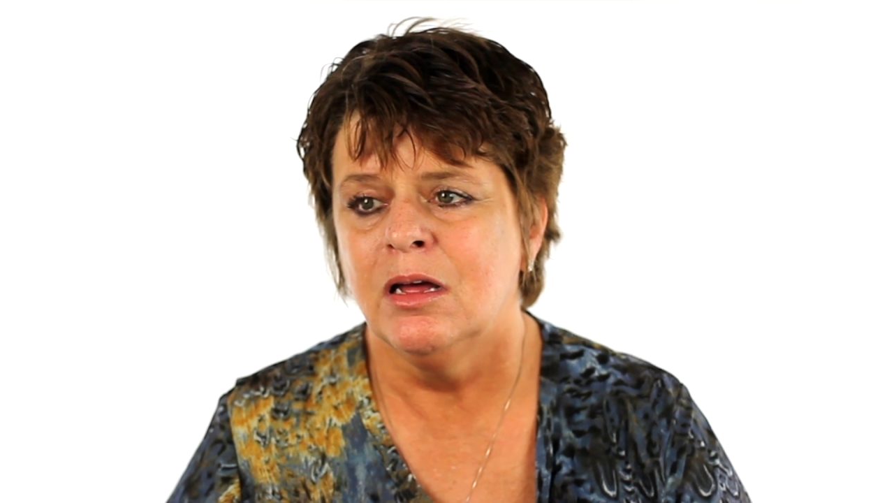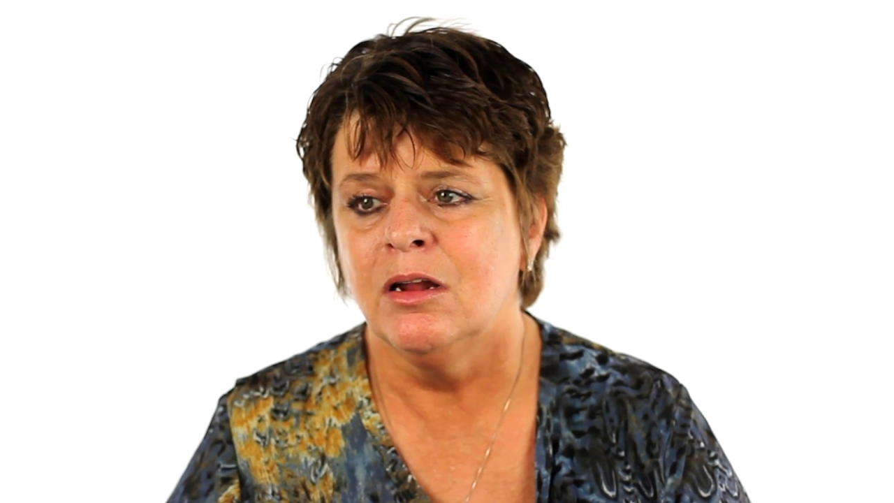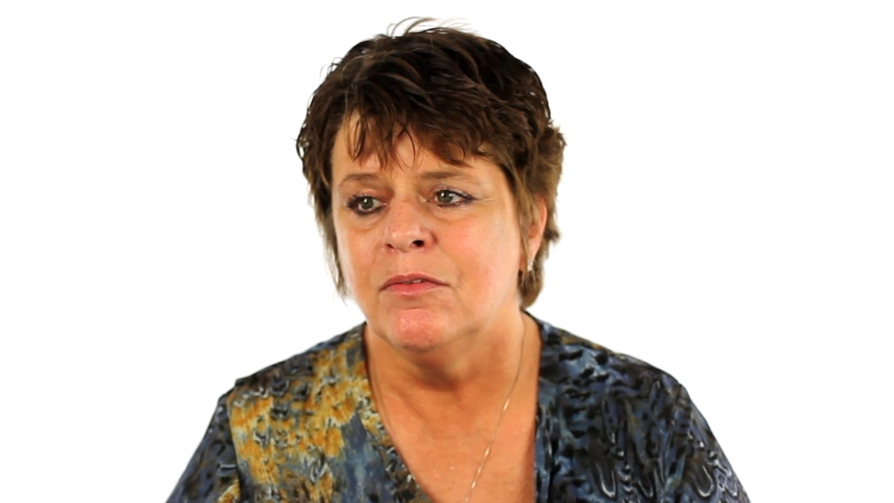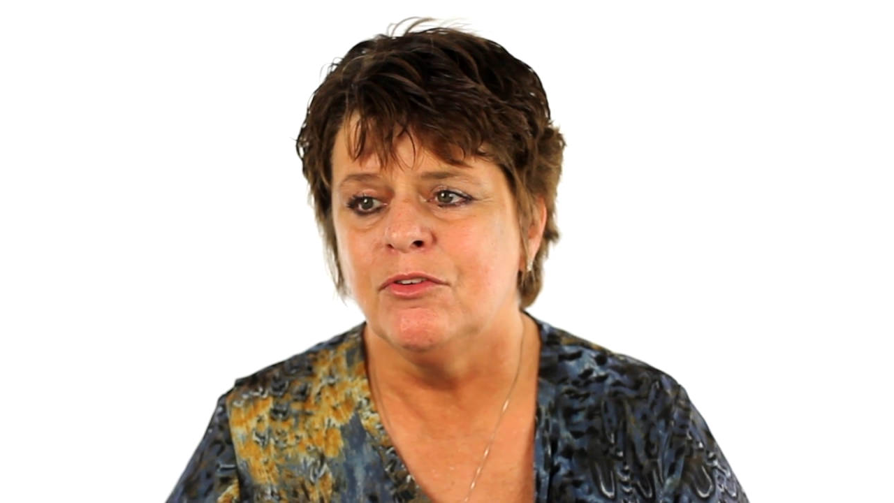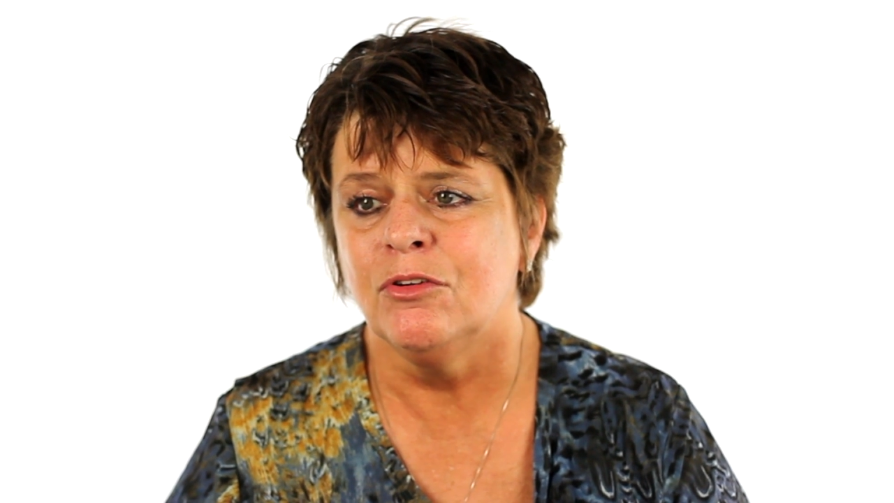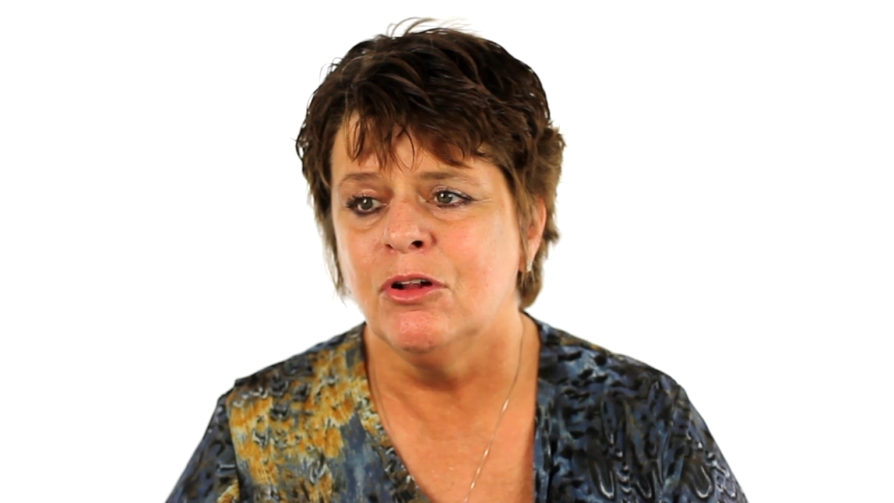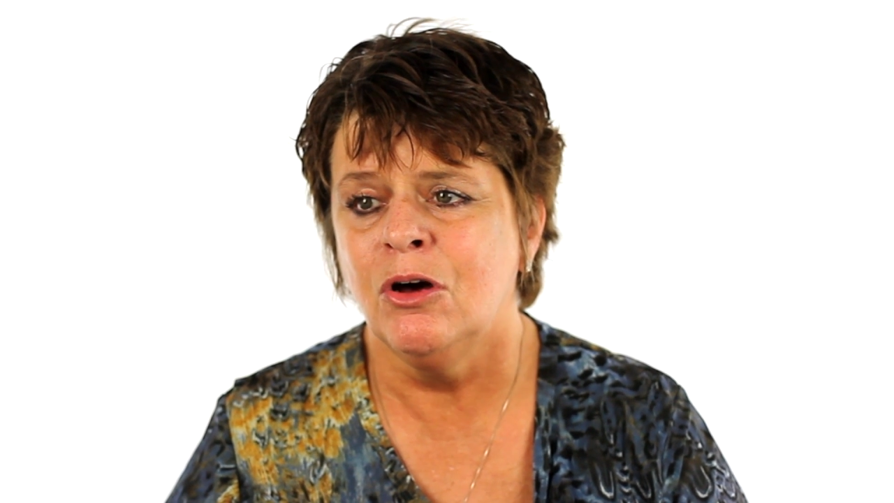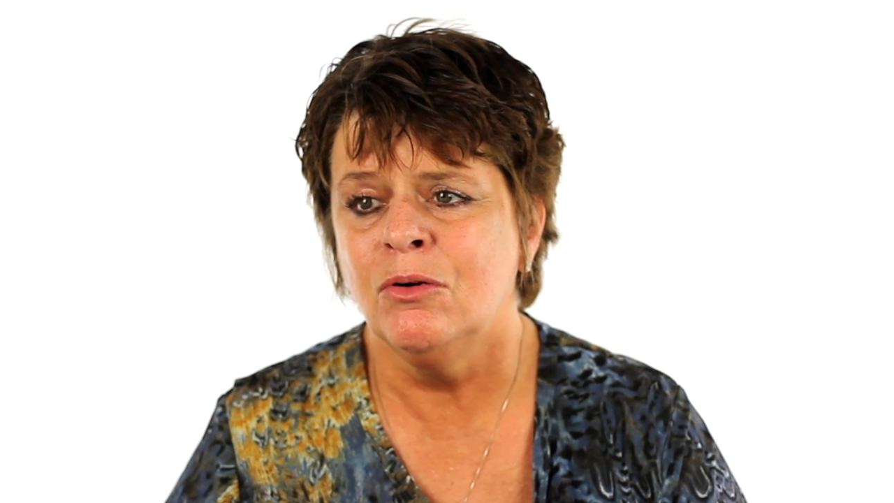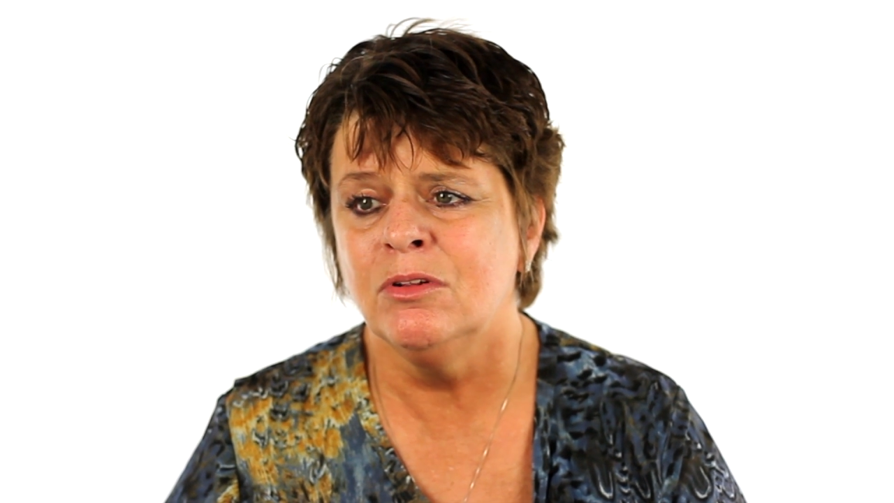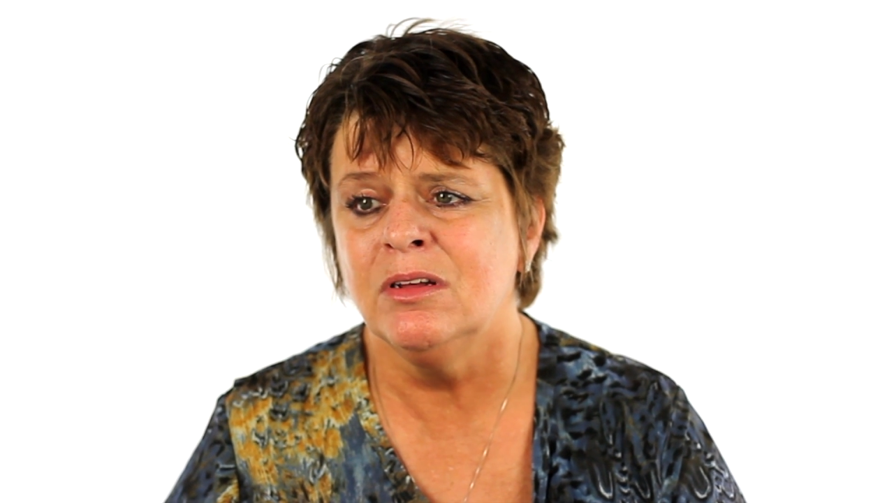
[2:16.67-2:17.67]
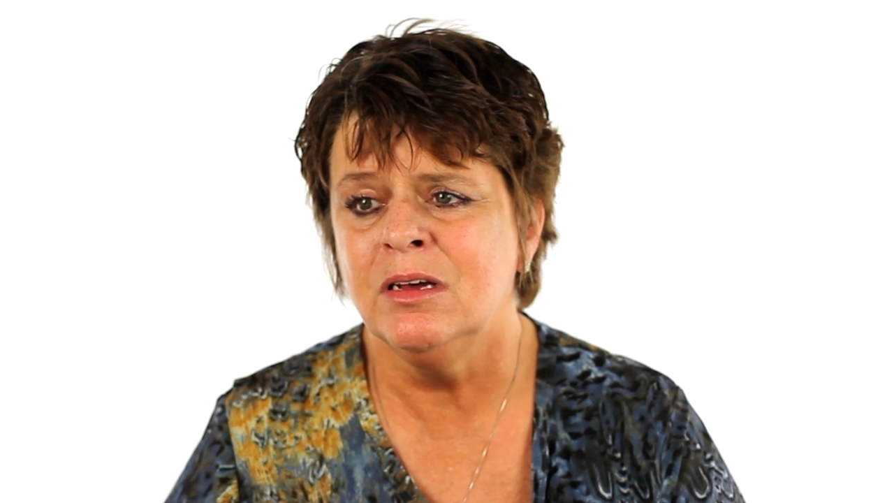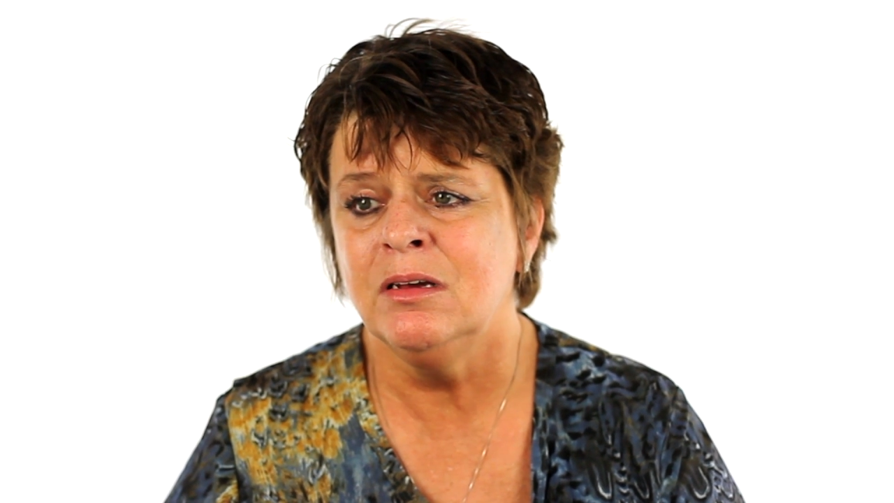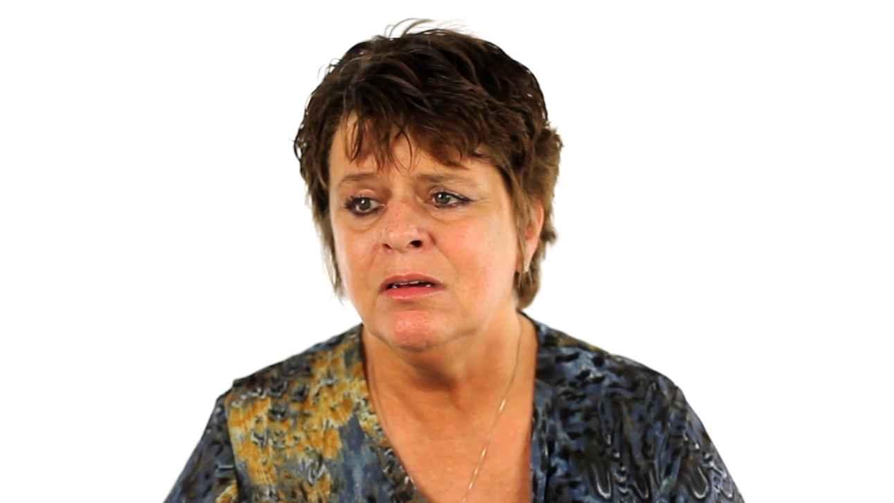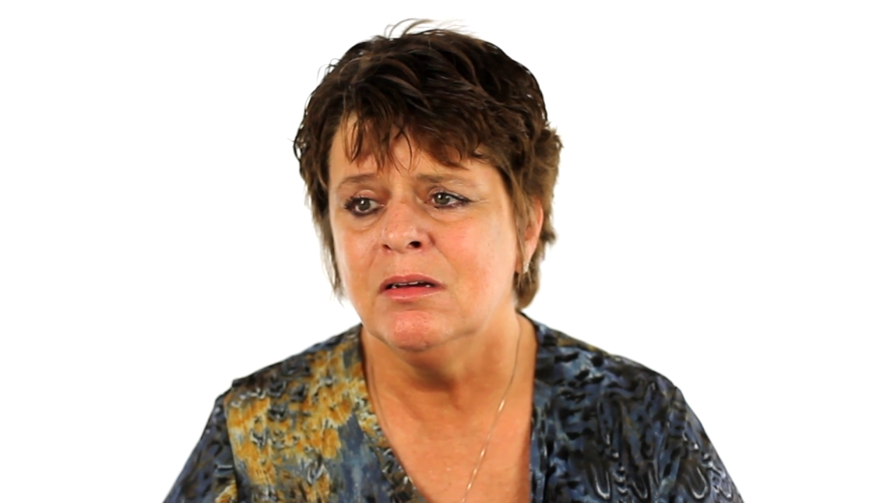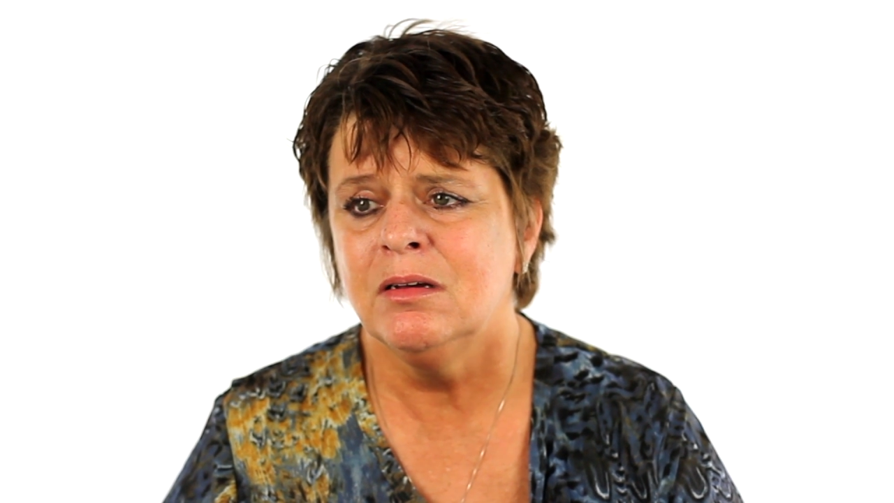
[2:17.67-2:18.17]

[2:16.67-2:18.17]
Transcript: And if you're lonely,